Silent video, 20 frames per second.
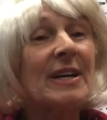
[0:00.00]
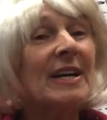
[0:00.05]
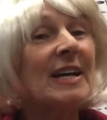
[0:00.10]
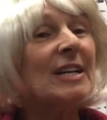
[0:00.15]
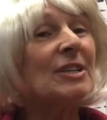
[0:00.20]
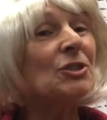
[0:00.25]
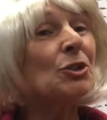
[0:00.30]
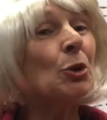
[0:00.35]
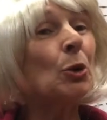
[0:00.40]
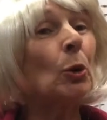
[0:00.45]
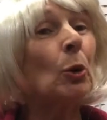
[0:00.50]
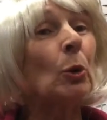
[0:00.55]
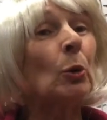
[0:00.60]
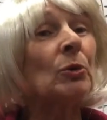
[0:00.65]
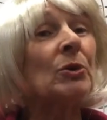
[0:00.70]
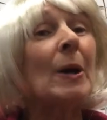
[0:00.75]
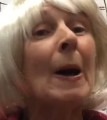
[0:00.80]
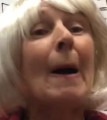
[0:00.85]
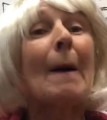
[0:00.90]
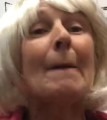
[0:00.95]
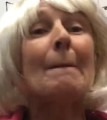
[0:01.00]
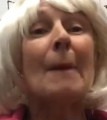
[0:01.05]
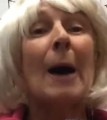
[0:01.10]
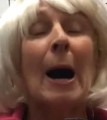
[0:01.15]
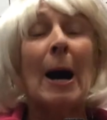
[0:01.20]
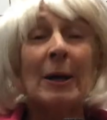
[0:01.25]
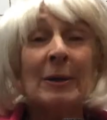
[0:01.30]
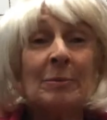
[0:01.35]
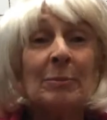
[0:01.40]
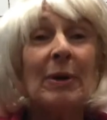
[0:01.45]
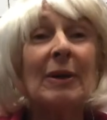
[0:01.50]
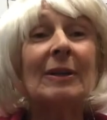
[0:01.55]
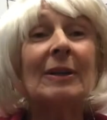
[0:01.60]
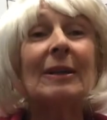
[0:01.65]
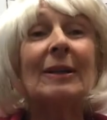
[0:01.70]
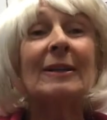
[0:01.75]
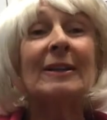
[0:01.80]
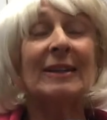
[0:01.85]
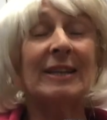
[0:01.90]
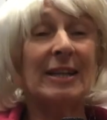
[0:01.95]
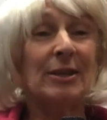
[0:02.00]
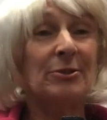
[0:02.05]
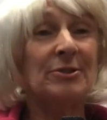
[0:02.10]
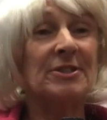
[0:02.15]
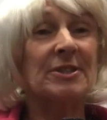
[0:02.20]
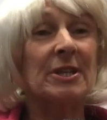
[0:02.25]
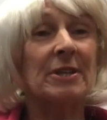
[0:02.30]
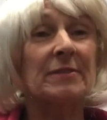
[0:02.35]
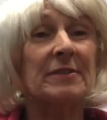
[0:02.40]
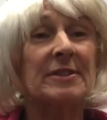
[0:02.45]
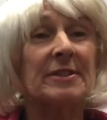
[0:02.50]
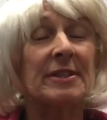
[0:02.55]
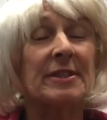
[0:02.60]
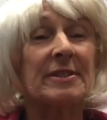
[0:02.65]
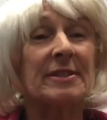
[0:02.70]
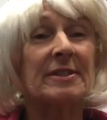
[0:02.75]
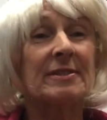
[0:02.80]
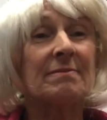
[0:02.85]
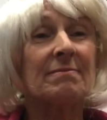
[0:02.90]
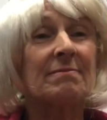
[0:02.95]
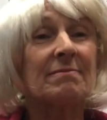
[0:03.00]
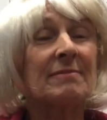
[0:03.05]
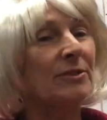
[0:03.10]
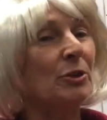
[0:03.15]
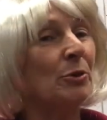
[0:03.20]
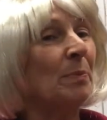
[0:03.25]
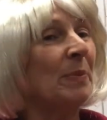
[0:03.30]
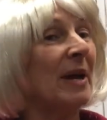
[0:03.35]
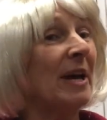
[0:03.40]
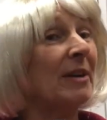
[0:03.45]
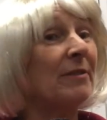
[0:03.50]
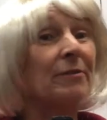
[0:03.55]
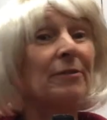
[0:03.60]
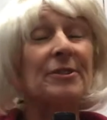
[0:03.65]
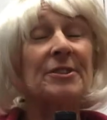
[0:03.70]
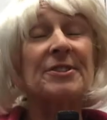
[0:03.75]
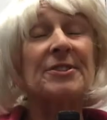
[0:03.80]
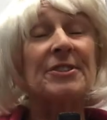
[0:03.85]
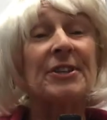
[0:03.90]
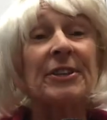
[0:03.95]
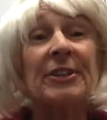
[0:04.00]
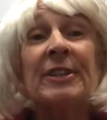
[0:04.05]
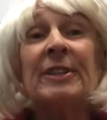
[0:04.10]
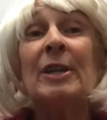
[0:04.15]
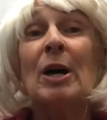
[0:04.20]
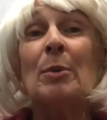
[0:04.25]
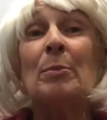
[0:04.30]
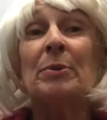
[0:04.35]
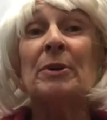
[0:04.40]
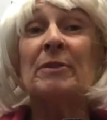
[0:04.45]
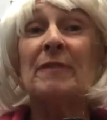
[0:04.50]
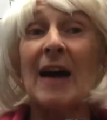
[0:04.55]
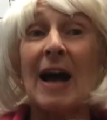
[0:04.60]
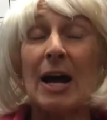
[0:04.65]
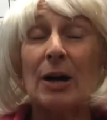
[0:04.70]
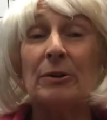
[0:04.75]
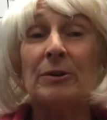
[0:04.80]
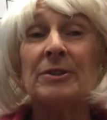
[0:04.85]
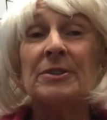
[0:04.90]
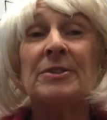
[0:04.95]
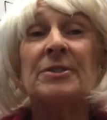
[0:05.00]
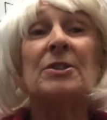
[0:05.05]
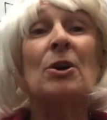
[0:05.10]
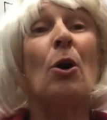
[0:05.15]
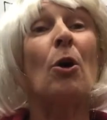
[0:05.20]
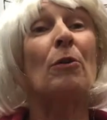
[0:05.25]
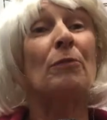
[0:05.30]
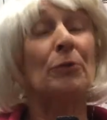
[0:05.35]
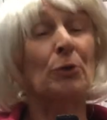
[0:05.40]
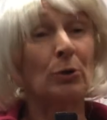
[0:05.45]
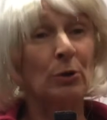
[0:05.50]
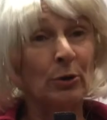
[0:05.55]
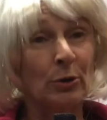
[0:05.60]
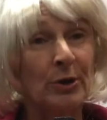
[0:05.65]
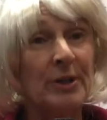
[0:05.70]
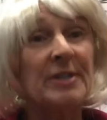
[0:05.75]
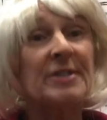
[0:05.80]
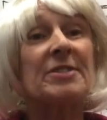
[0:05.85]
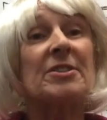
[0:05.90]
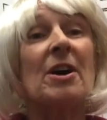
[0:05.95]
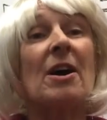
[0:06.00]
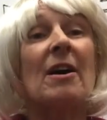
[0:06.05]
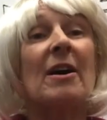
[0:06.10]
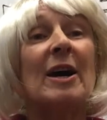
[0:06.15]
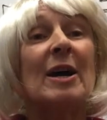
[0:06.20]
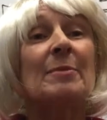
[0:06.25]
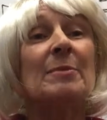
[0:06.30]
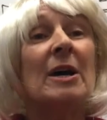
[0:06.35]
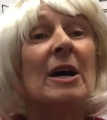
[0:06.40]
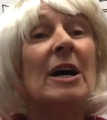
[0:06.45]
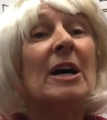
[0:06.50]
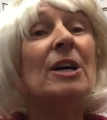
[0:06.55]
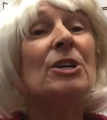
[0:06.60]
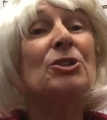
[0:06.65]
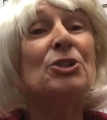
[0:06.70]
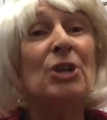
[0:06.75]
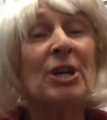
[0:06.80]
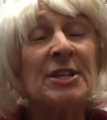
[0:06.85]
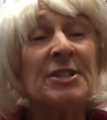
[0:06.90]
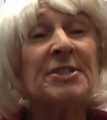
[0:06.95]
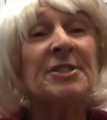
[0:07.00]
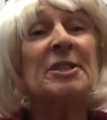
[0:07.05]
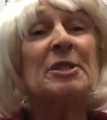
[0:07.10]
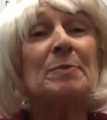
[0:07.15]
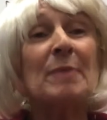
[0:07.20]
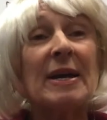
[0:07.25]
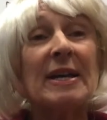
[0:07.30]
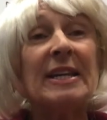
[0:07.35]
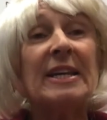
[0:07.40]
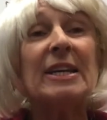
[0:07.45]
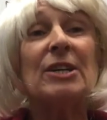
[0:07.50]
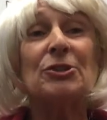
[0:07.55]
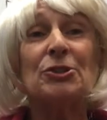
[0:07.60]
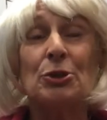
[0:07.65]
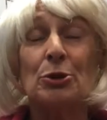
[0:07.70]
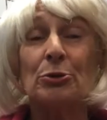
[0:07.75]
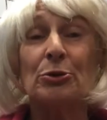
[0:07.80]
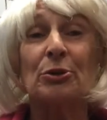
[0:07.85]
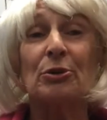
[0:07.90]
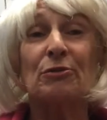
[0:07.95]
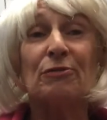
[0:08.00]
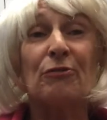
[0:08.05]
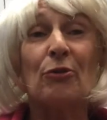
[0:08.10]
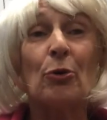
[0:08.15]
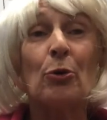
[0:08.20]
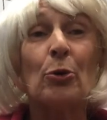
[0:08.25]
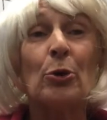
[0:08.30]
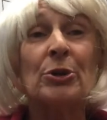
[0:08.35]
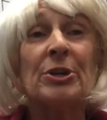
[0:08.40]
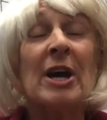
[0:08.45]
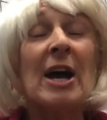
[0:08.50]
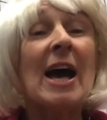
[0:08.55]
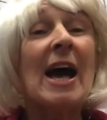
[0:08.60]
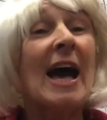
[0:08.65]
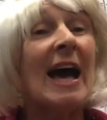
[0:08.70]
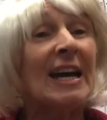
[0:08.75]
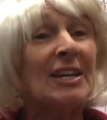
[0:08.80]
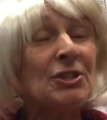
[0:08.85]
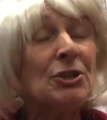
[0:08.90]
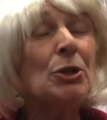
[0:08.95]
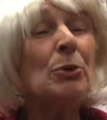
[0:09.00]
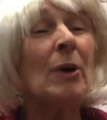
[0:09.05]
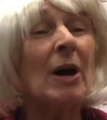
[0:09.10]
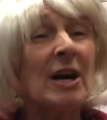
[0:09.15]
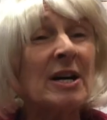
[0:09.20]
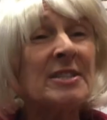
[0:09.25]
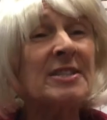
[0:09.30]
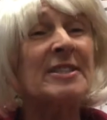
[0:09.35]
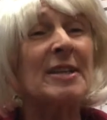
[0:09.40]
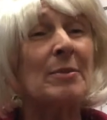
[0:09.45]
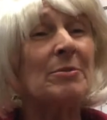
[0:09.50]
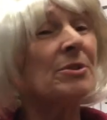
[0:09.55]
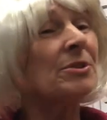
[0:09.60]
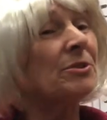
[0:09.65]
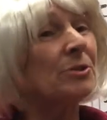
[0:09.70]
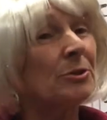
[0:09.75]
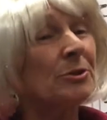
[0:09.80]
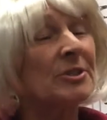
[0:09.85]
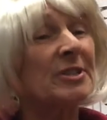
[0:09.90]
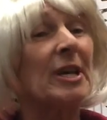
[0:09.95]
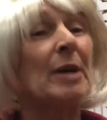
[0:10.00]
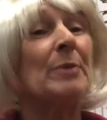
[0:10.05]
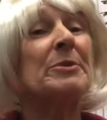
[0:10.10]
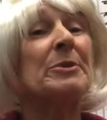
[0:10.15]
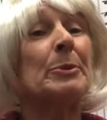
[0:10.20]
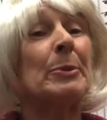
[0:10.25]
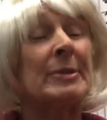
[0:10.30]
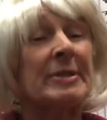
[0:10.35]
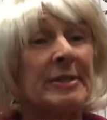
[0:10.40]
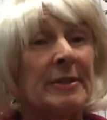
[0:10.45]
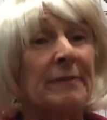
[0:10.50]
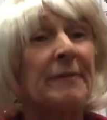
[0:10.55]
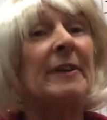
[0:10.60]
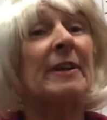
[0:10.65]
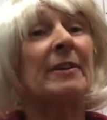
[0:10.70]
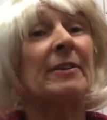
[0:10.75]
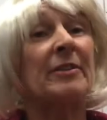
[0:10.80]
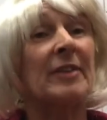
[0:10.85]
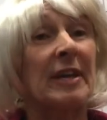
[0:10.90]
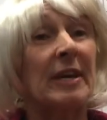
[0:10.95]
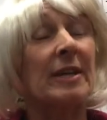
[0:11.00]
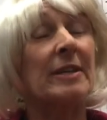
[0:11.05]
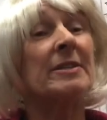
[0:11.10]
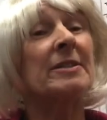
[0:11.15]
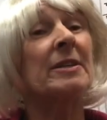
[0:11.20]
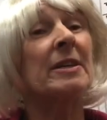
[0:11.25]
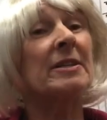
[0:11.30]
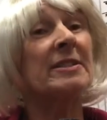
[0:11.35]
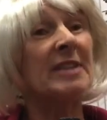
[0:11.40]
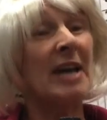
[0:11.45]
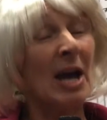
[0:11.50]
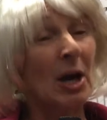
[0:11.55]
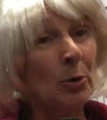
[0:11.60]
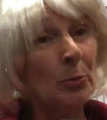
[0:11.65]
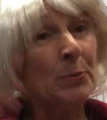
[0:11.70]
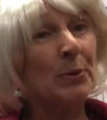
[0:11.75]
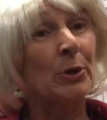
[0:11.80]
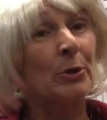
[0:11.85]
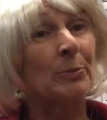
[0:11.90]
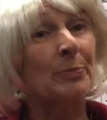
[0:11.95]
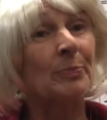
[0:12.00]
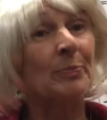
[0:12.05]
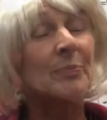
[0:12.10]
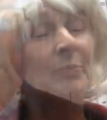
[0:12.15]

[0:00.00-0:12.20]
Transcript: It's called unbundled legal services. You pay for a certain number of hours of your lawyer's time, just as many as you can afford, and you ask them to do some specific things to help you.